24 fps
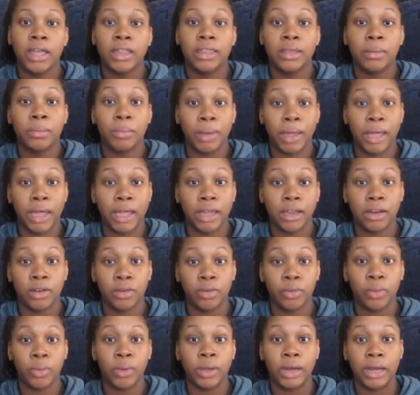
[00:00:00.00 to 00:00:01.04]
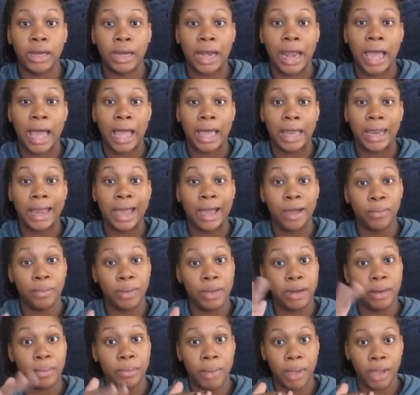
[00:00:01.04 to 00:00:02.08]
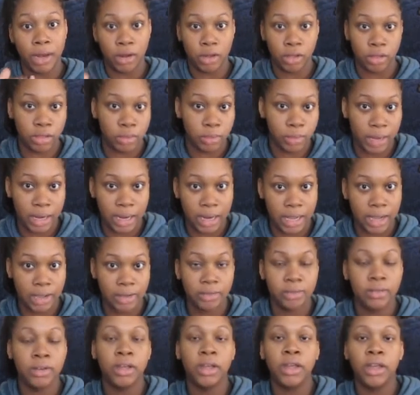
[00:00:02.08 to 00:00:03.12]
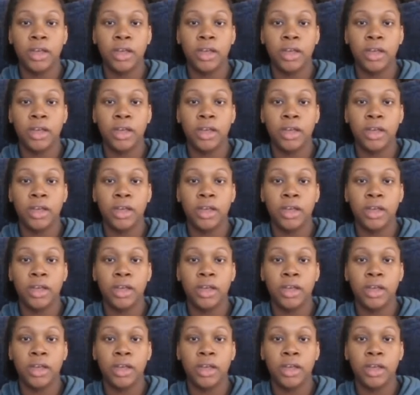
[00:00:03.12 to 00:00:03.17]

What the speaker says: the band would not allow me to bend all the way down.